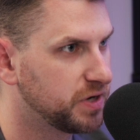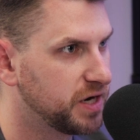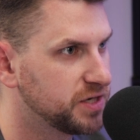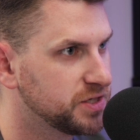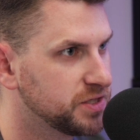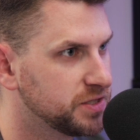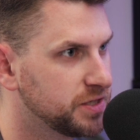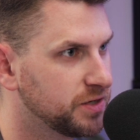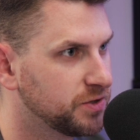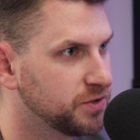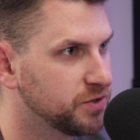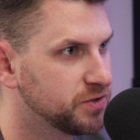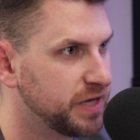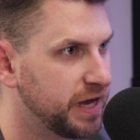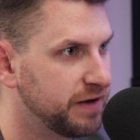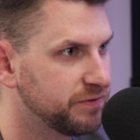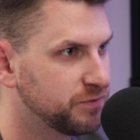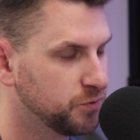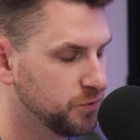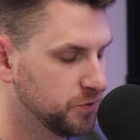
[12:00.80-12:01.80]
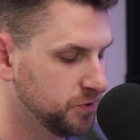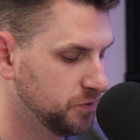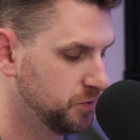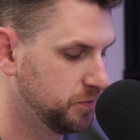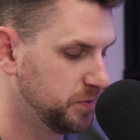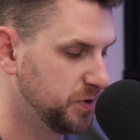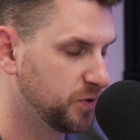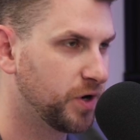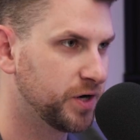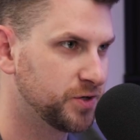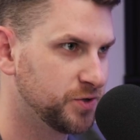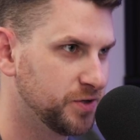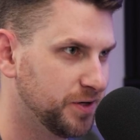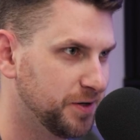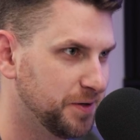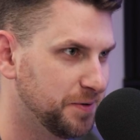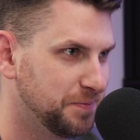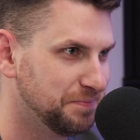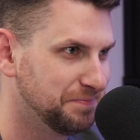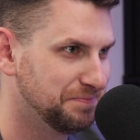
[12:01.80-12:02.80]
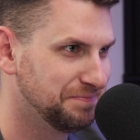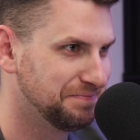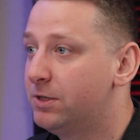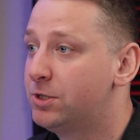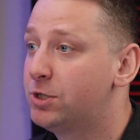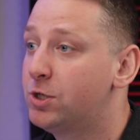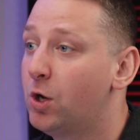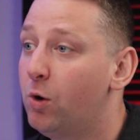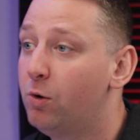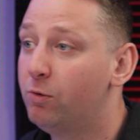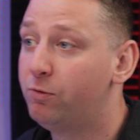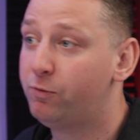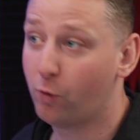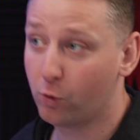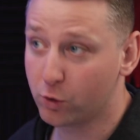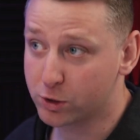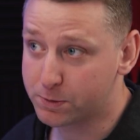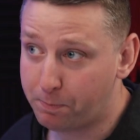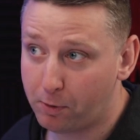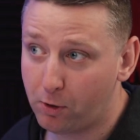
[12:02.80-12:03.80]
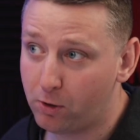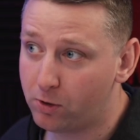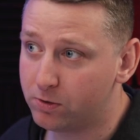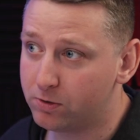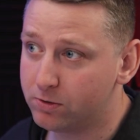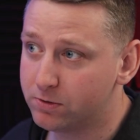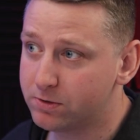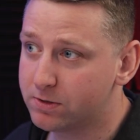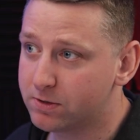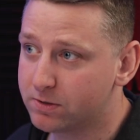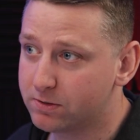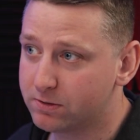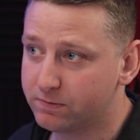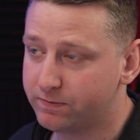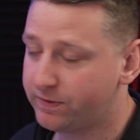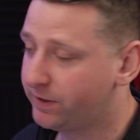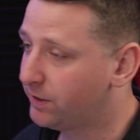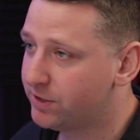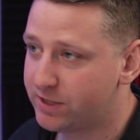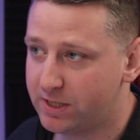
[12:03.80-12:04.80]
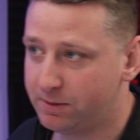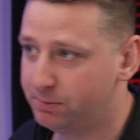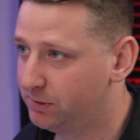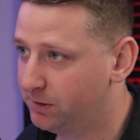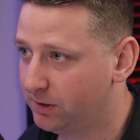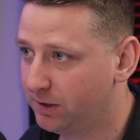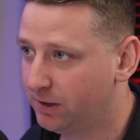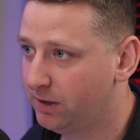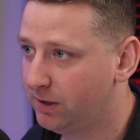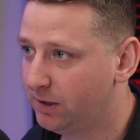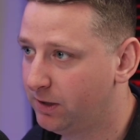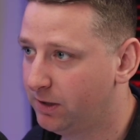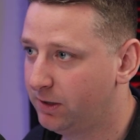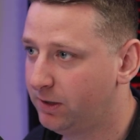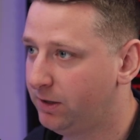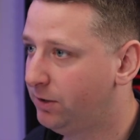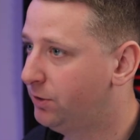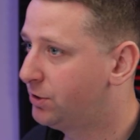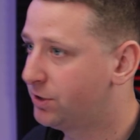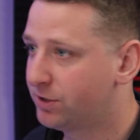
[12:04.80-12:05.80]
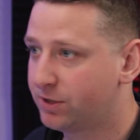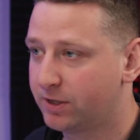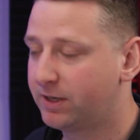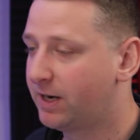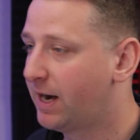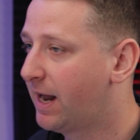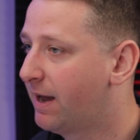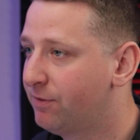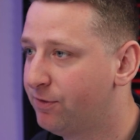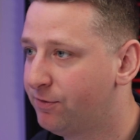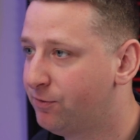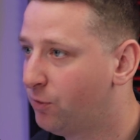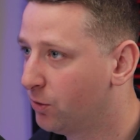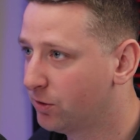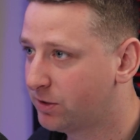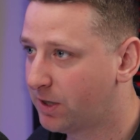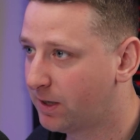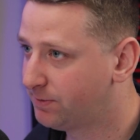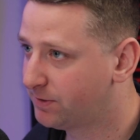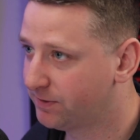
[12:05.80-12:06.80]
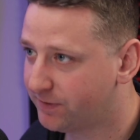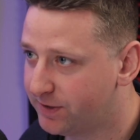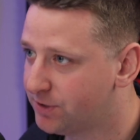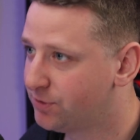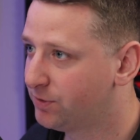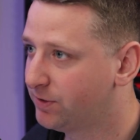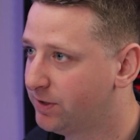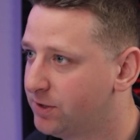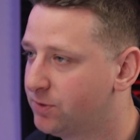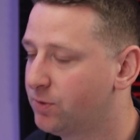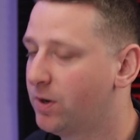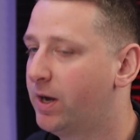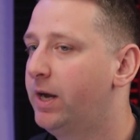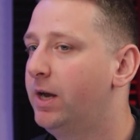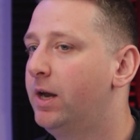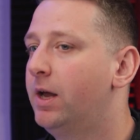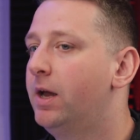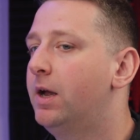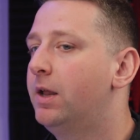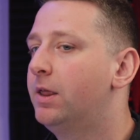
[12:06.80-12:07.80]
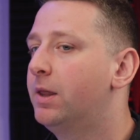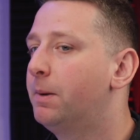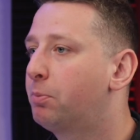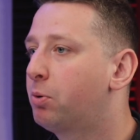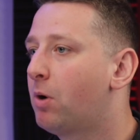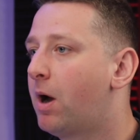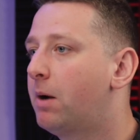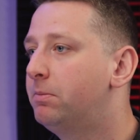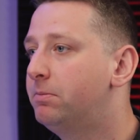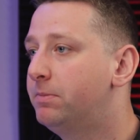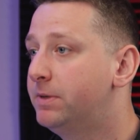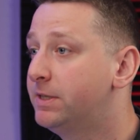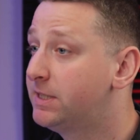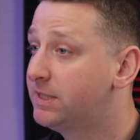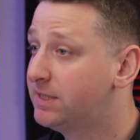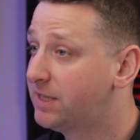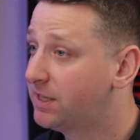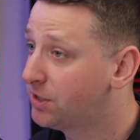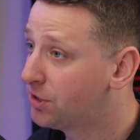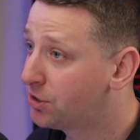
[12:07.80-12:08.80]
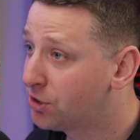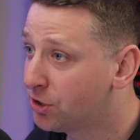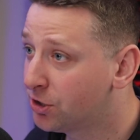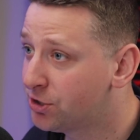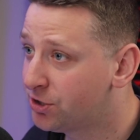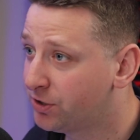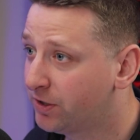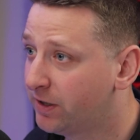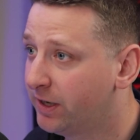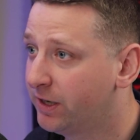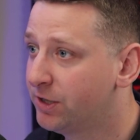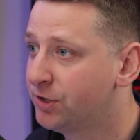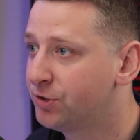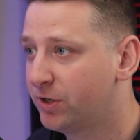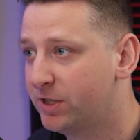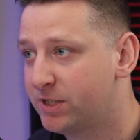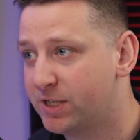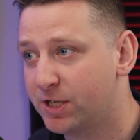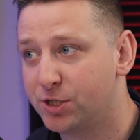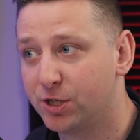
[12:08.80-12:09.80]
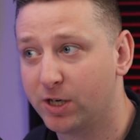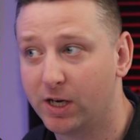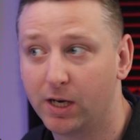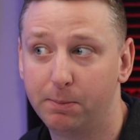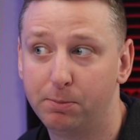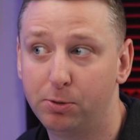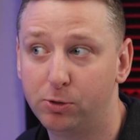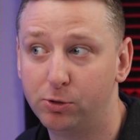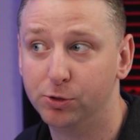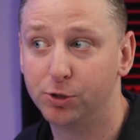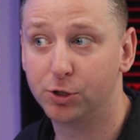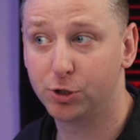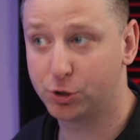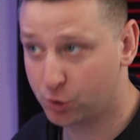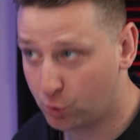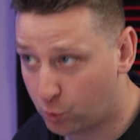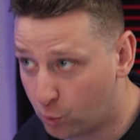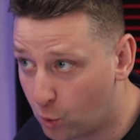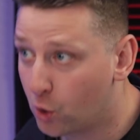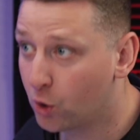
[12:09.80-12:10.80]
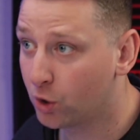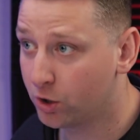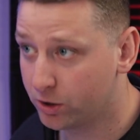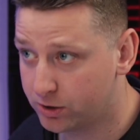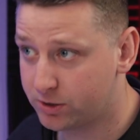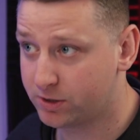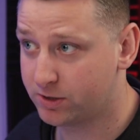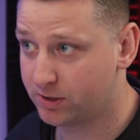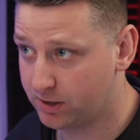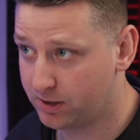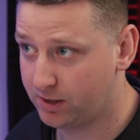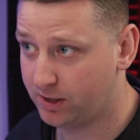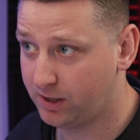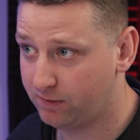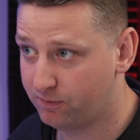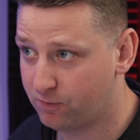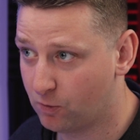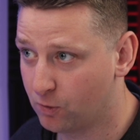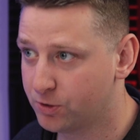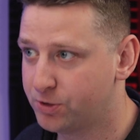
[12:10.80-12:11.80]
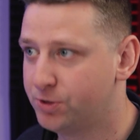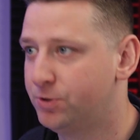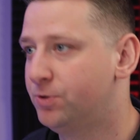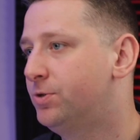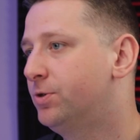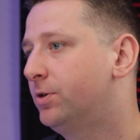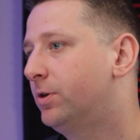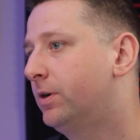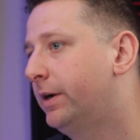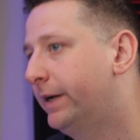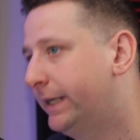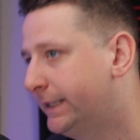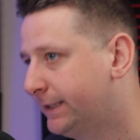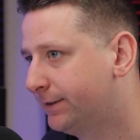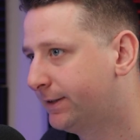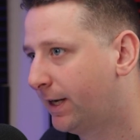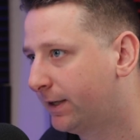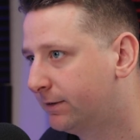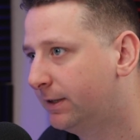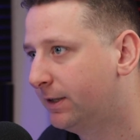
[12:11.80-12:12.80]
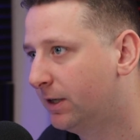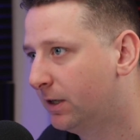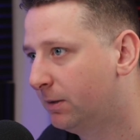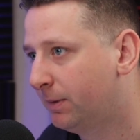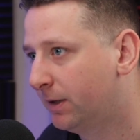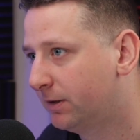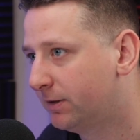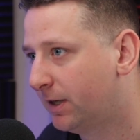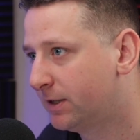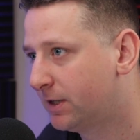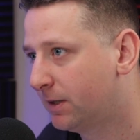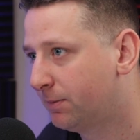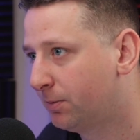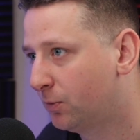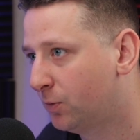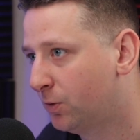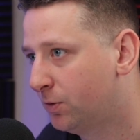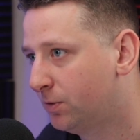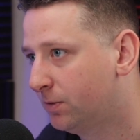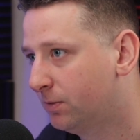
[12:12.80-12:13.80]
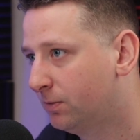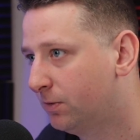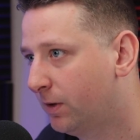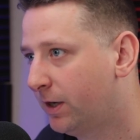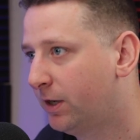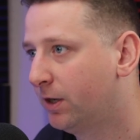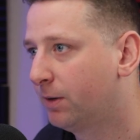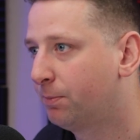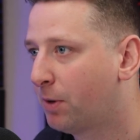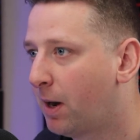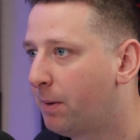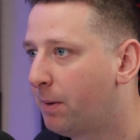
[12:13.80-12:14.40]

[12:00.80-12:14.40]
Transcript: process that occurs afterwards would be quaternary. So force pulls, very similar. You're still going to have the four types of injuries, right? The problem is that the tertiary injury, since you're getting pulled towards the force user, is likely going to be a lightsaber wound, right? You're